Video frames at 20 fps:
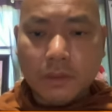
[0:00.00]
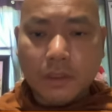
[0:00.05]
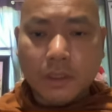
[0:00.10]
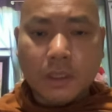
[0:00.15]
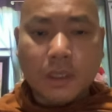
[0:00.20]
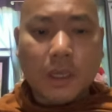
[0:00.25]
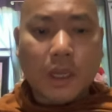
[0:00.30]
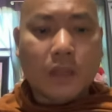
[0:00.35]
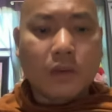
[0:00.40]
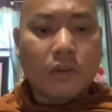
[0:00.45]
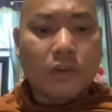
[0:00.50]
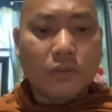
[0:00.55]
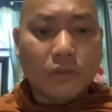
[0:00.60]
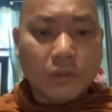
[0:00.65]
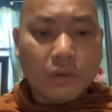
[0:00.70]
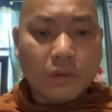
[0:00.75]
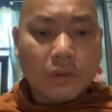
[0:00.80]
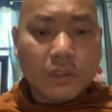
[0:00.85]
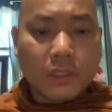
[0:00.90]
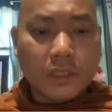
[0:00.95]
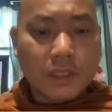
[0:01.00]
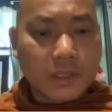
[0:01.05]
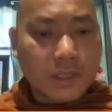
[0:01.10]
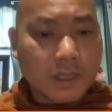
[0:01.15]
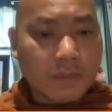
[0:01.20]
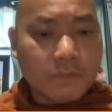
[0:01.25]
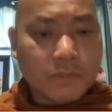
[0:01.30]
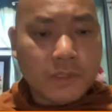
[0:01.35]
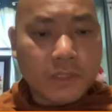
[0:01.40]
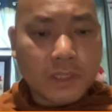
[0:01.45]
and are no longer
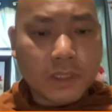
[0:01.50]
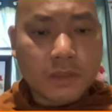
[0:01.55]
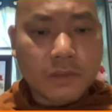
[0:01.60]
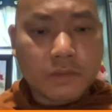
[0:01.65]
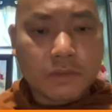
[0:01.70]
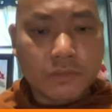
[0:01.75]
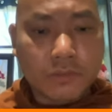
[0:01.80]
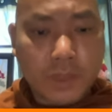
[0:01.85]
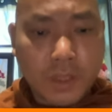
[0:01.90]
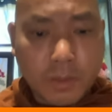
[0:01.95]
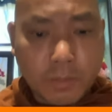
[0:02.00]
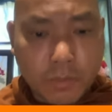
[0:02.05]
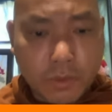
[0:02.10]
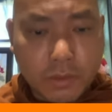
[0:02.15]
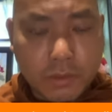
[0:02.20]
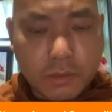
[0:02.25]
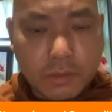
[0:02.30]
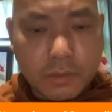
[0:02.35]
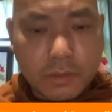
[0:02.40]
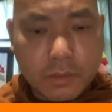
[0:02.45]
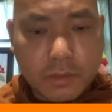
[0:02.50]
subject to rebirth.